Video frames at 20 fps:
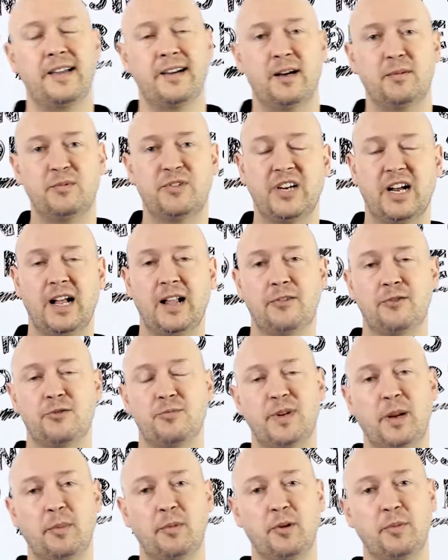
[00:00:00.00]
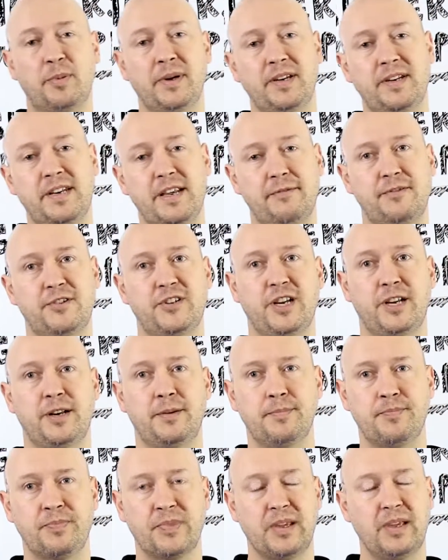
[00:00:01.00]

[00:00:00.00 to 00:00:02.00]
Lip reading: I'm Charles from WP DevShed.